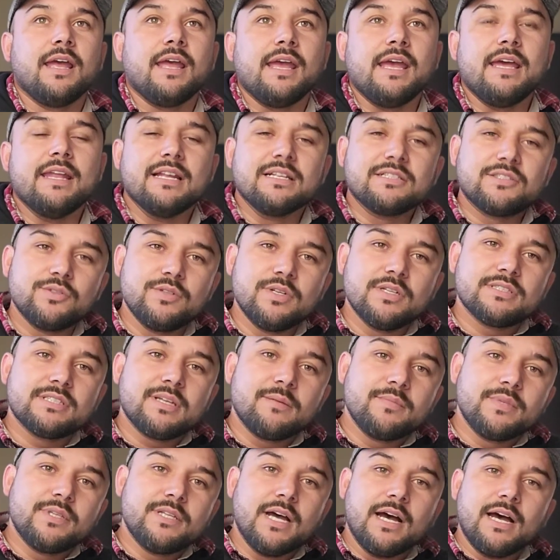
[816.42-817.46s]
And as soon as
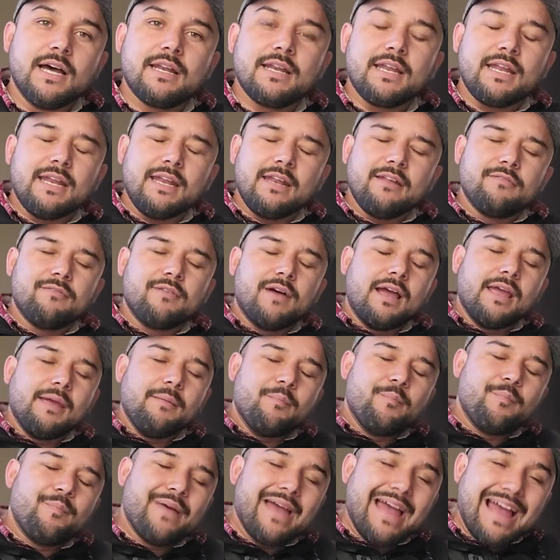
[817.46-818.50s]
I'm done, and if I
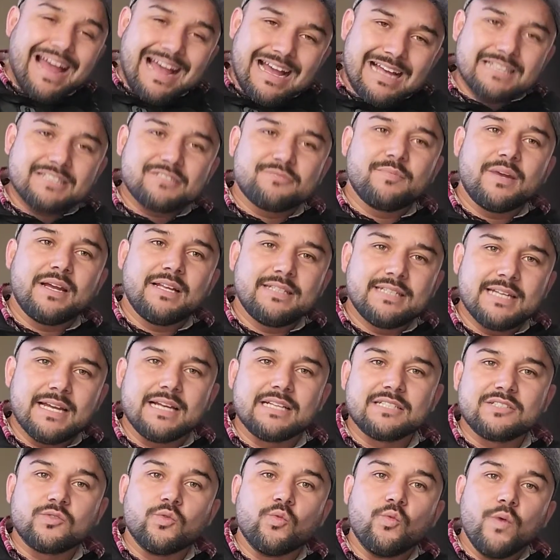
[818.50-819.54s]
pass my
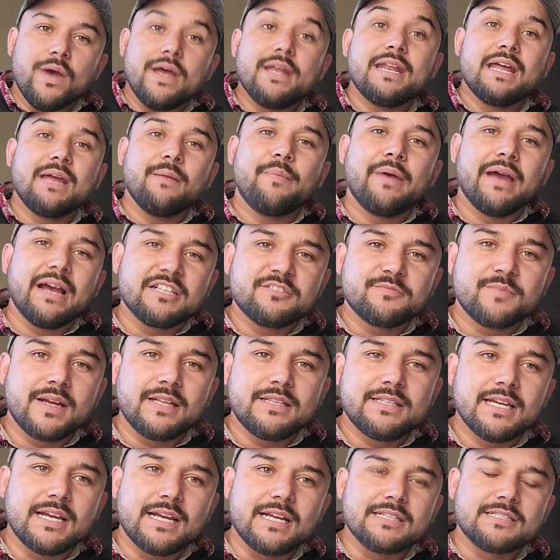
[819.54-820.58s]
test, when I pass my
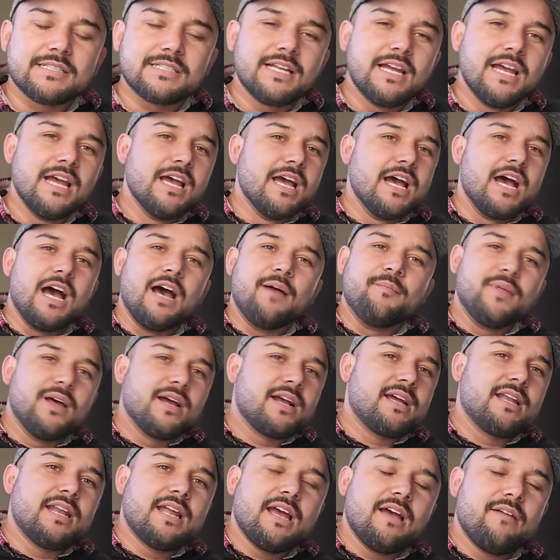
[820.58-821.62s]
test, I'm not
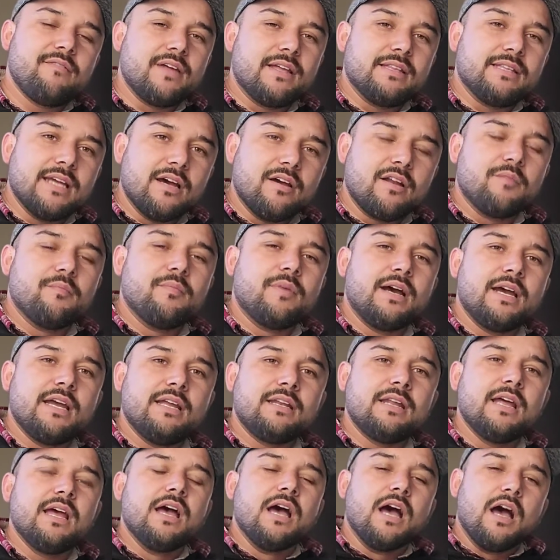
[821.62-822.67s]
going to have that doubt in
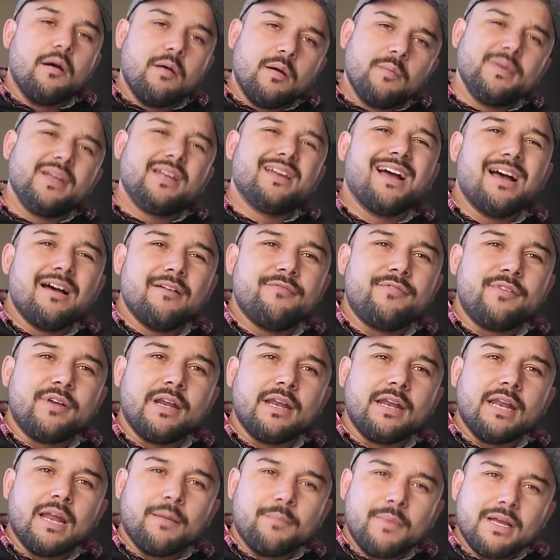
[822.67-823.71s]
mind. I'll be
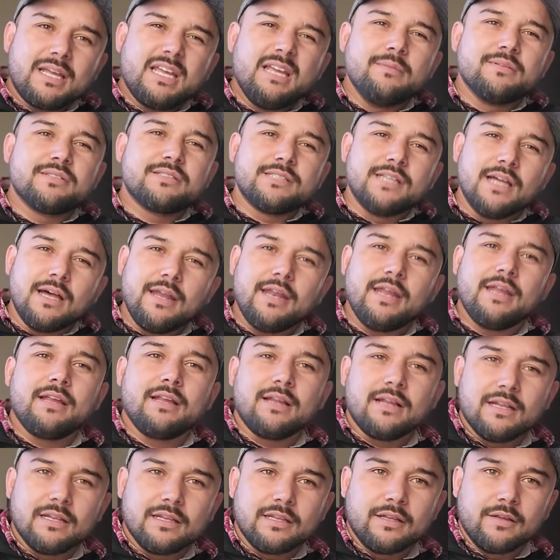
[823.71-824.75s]
confident. I'm going to keep
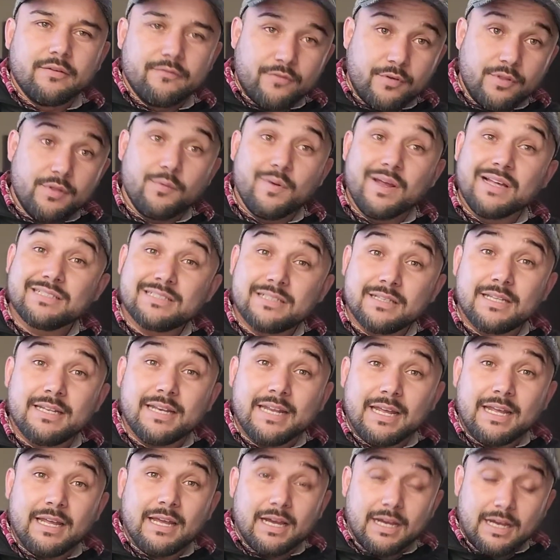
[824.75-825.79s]
studying for the rest of the
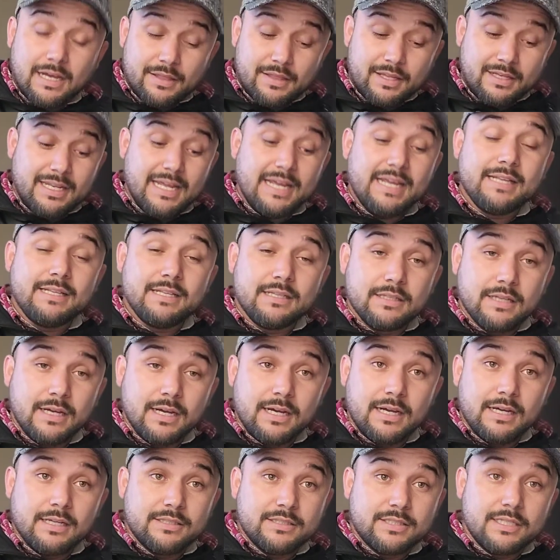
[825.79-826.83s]
day
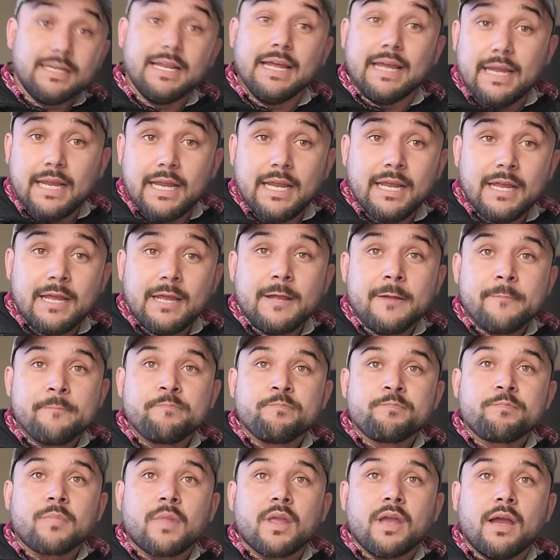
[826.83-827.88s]
today.
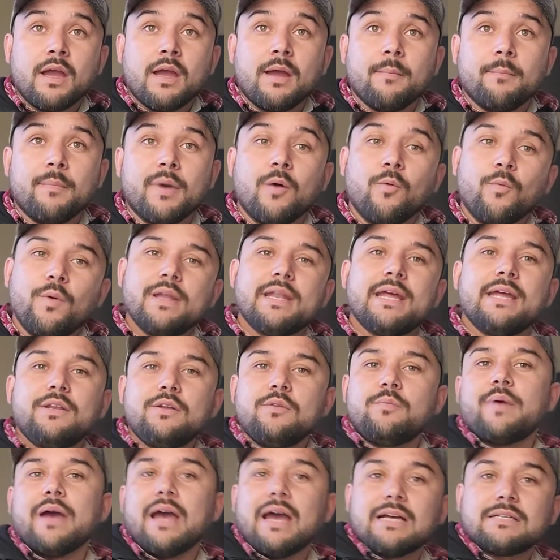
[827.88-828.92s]
But when I
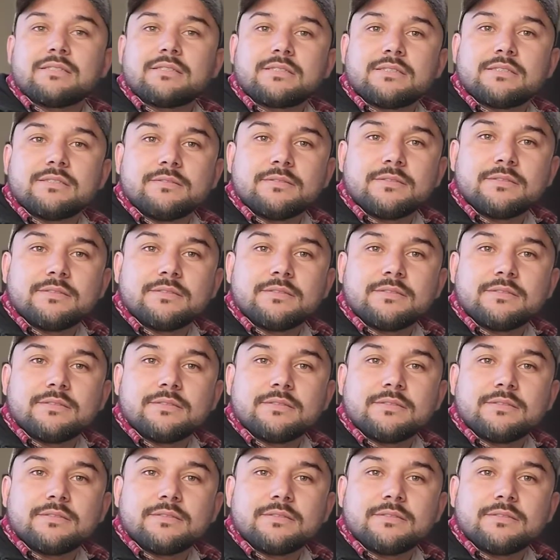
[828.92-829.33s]
do pass,